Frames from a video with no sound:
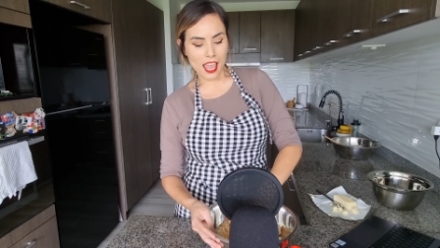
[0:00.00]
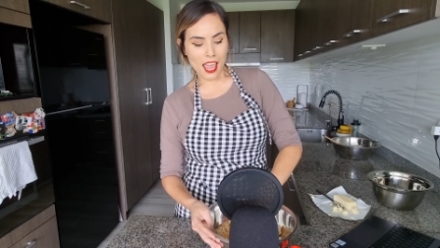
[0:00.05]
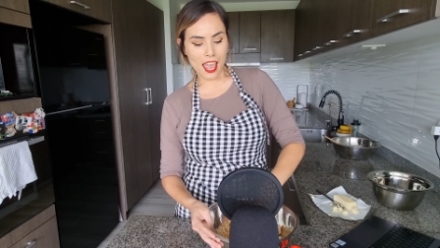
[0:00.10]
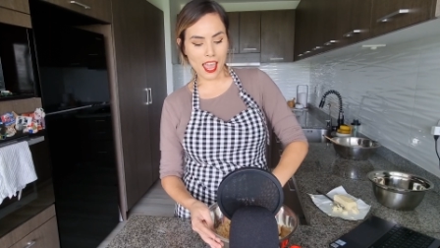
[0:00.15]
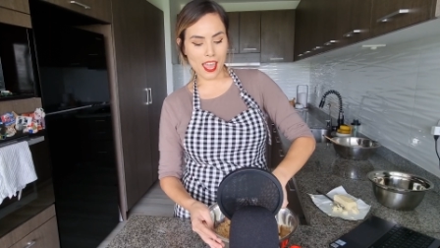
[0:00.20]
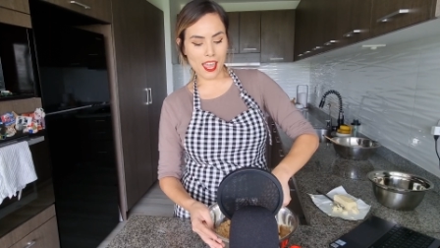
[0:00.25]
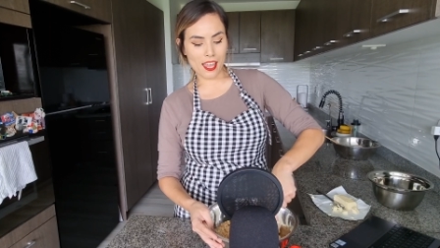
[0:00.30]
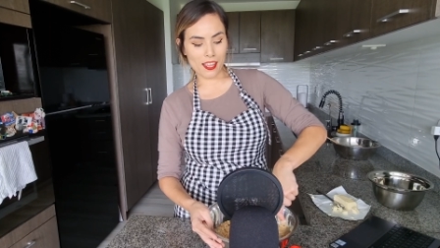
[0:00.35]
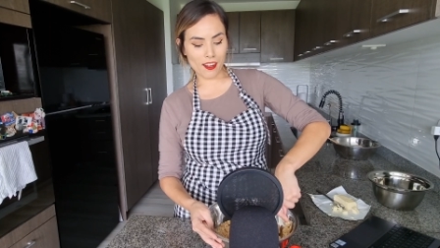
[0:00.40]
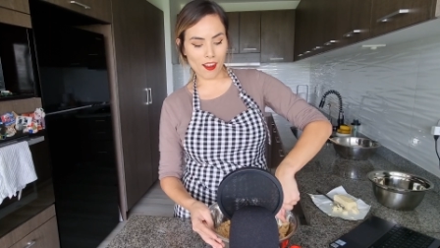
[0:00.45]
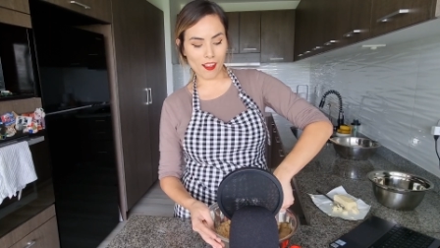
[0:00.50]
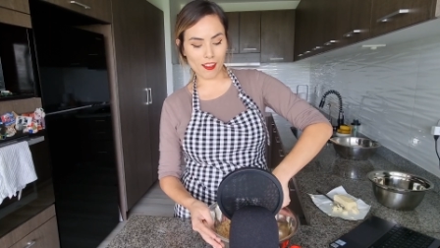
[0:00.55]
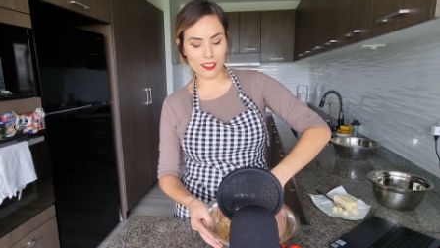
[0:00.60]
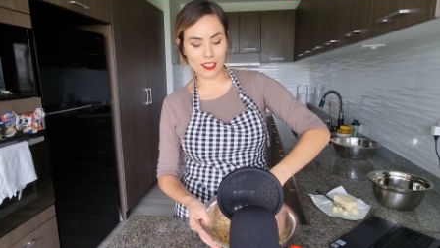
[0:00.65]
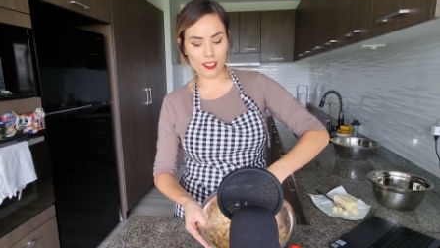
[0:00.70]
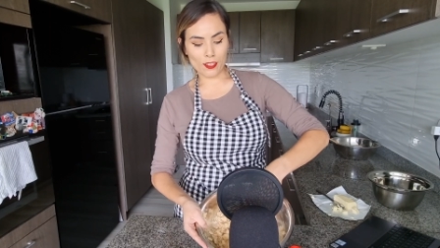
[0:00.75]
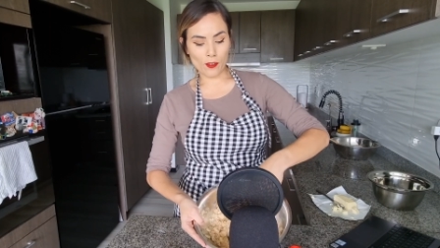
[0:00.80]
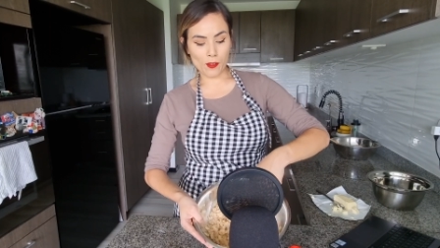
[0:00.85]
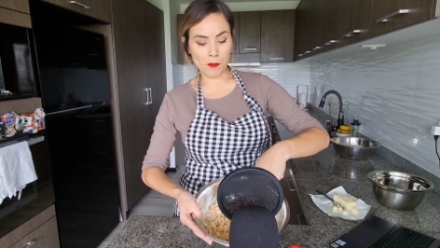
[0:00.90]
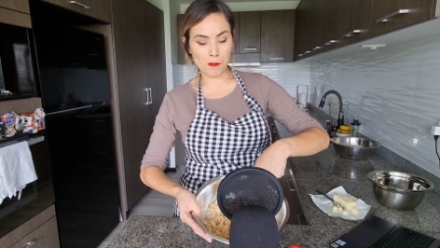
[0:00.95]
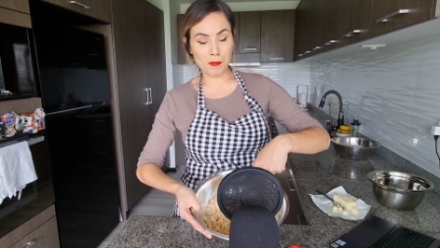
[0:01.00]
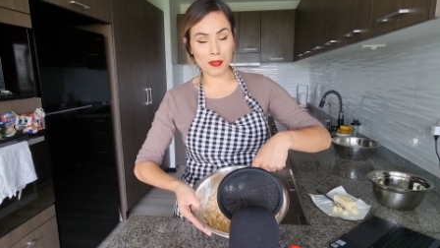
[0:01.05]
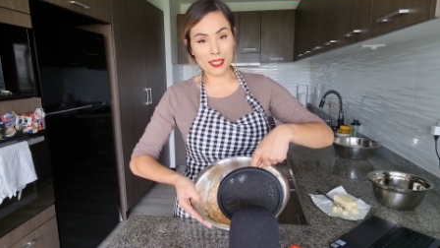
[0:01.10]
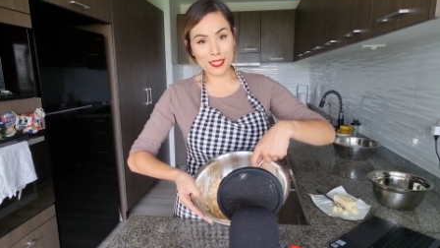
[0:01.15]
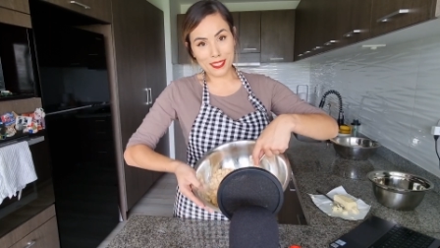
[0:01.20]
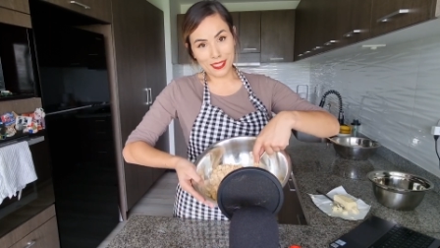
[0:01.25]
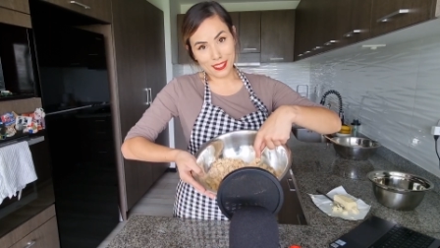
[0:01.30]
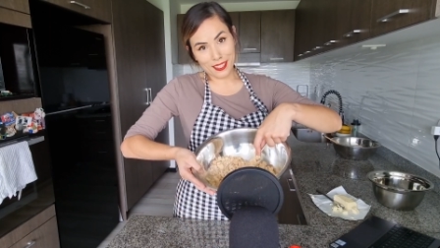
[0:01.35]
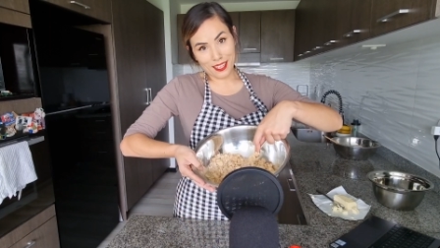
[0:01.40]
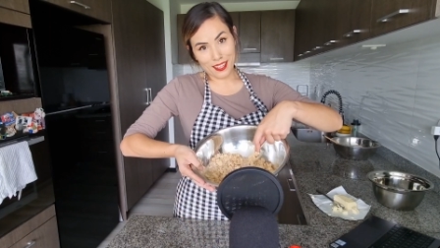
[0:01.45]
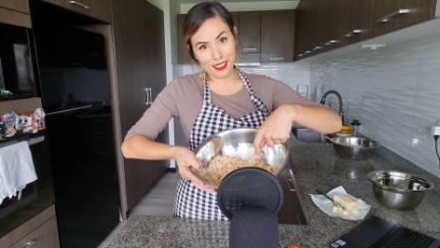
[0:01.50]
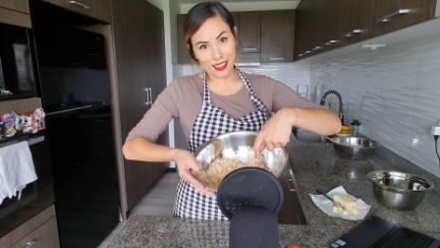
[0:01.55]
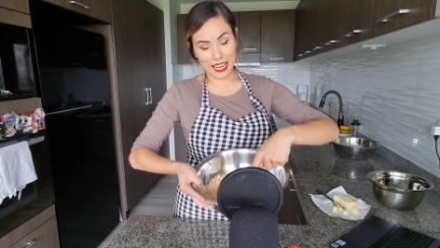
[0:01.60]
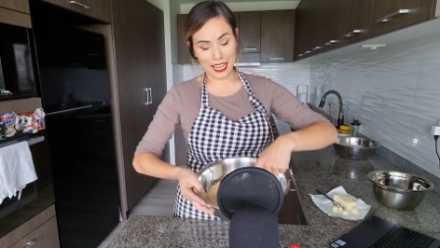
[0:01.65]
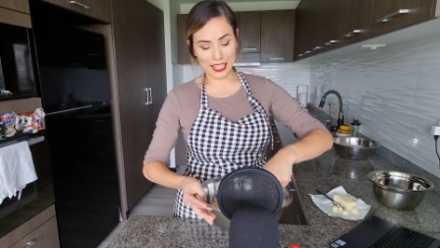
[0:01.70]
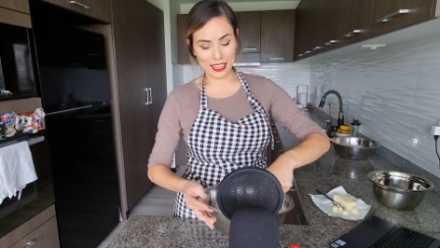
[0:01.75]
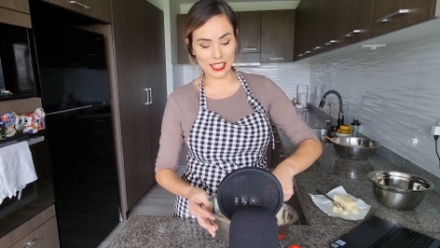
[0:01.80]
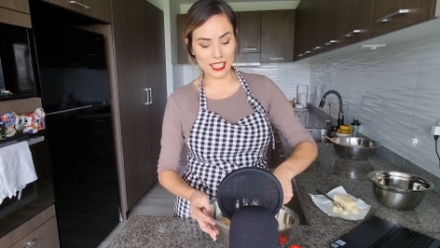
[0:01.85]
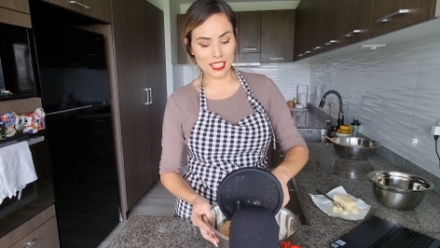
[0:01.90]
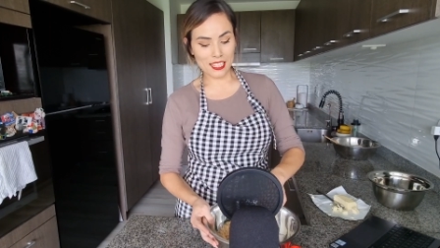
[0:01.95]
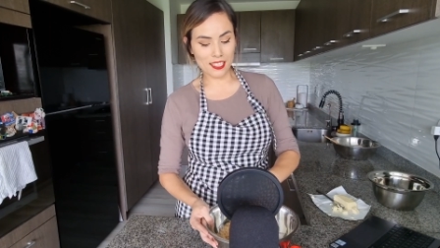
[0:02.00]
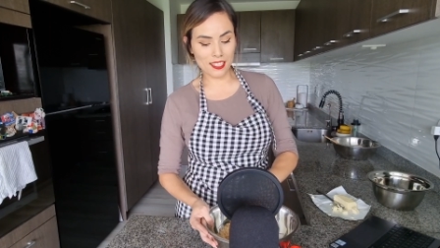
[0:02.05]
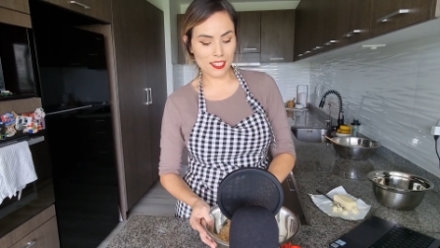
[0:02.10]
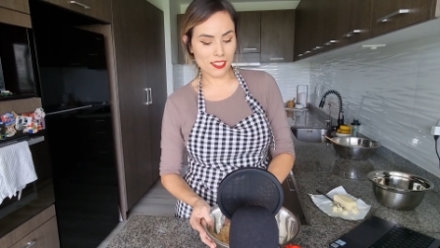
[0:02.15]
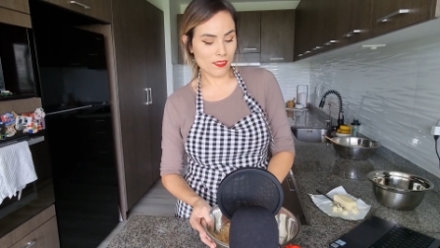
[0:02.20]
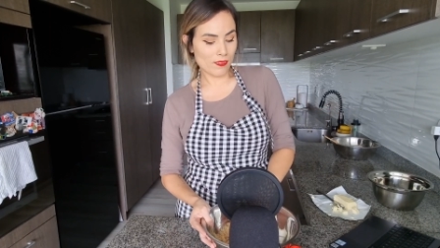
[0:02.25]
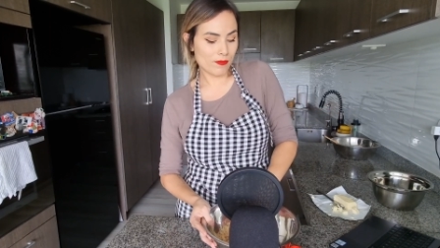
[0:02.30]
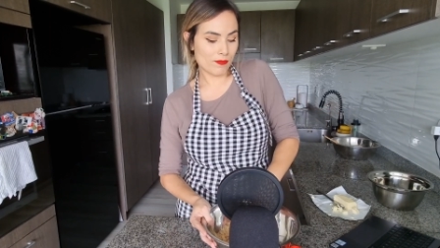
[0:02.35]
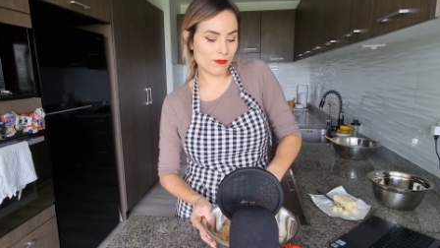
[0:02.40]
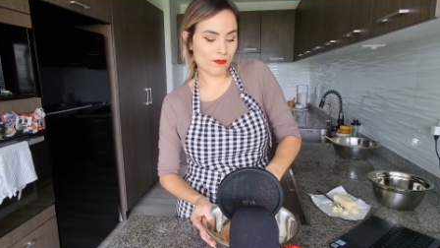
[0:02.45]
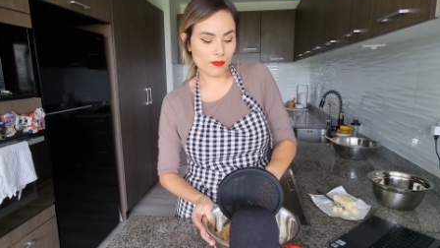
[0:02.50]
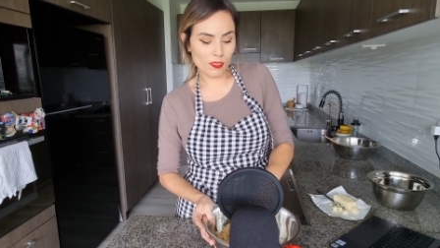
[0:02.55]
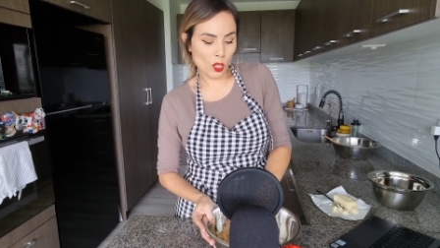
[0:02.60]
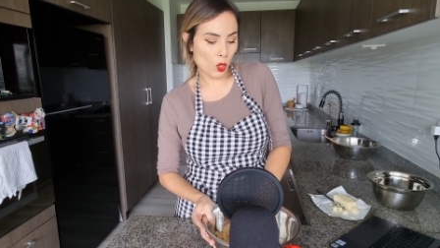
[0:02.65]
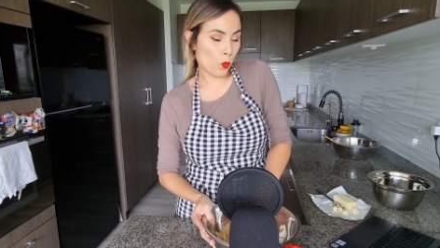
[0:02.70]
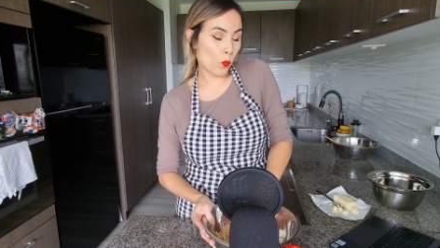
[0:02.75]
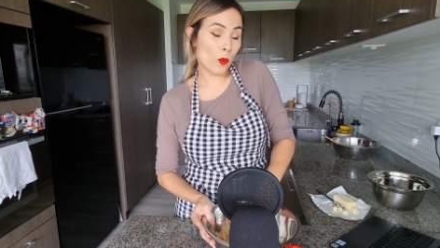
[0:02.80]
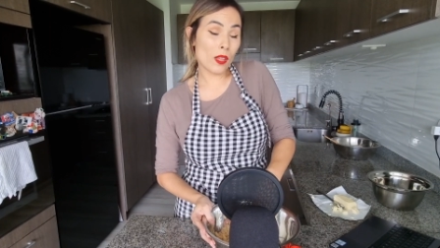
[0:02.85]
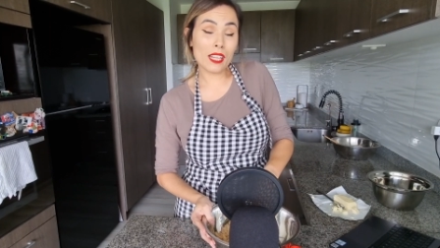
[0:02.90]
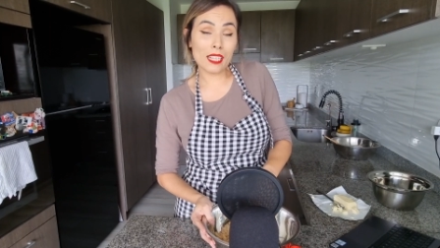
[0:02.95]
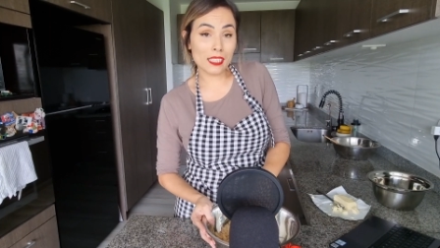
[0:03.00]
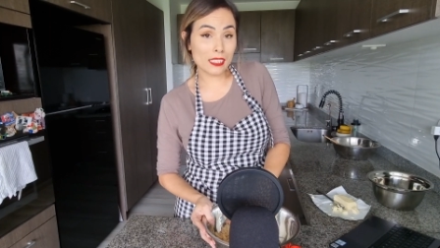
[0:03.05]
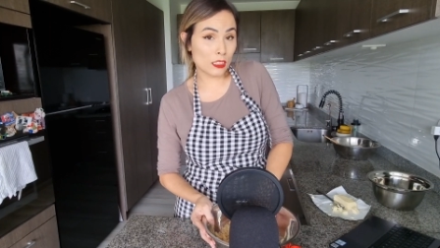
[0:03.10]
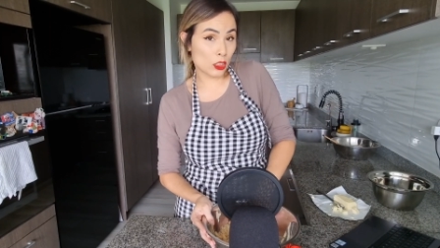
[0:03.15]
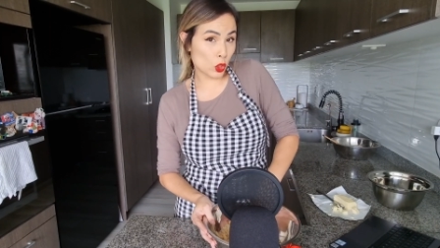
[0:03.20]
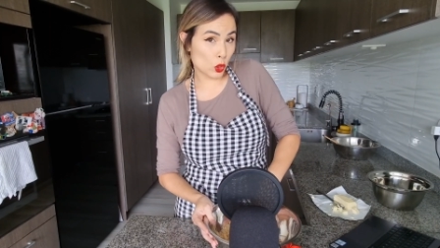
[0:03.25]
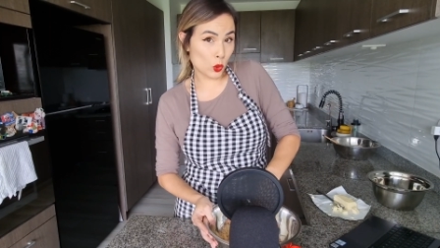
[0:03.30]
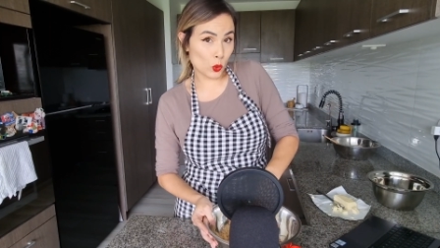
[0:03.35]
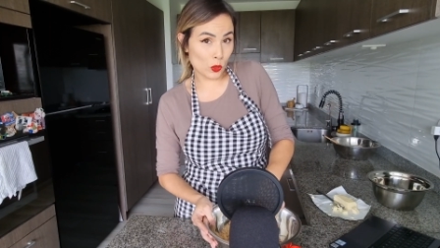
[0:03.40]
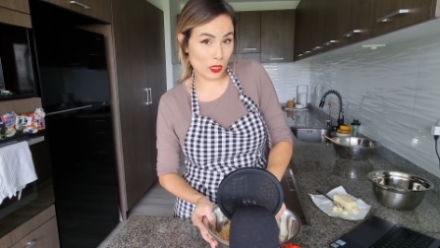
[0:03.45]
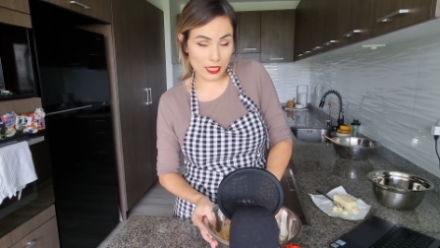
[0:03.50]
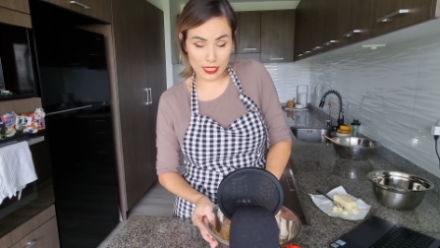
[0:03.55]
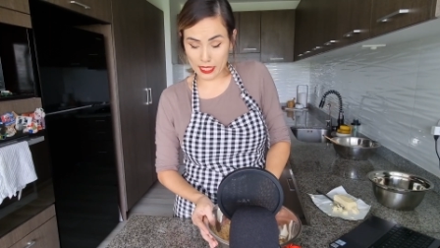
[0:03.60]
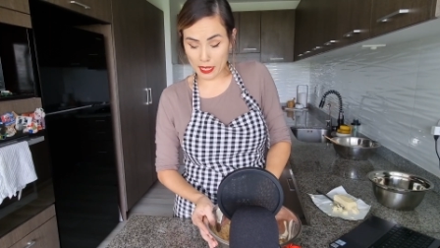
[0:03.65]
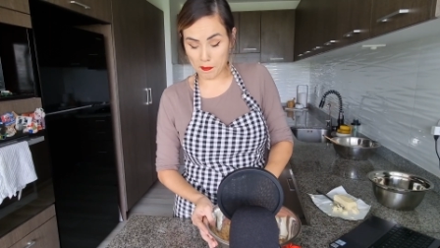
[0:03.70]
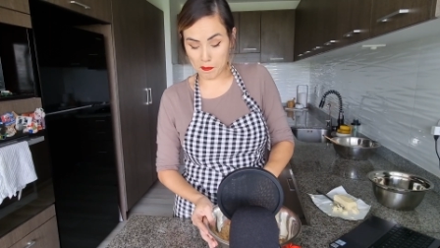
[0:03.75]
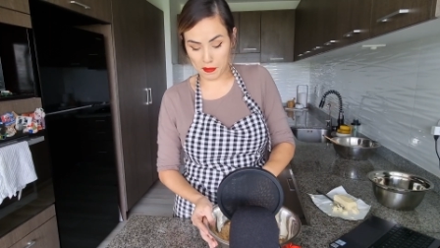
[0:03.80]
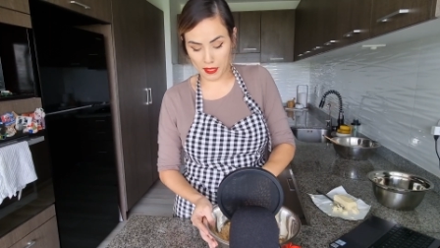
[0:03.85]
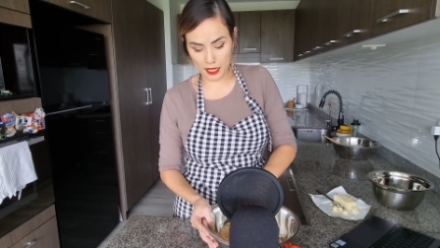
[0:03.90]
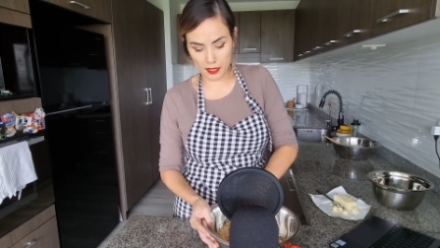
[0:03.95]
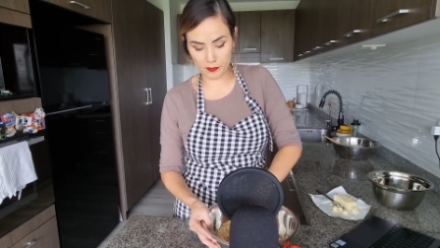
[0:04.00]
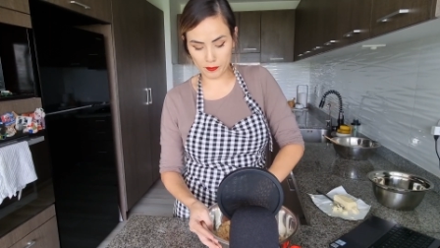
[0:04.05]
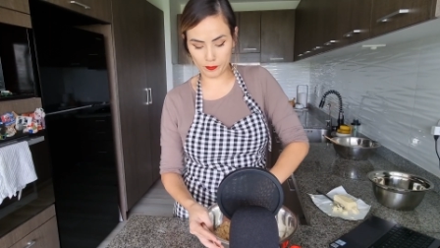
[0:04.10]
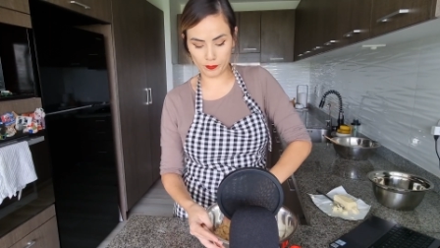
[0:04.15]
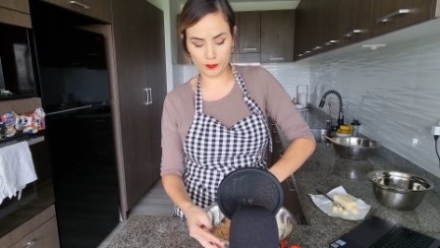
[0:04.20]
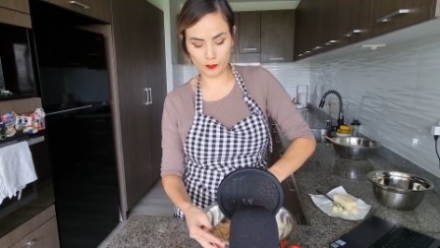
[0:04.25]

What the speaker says: And also mixing it like this will do the same thing.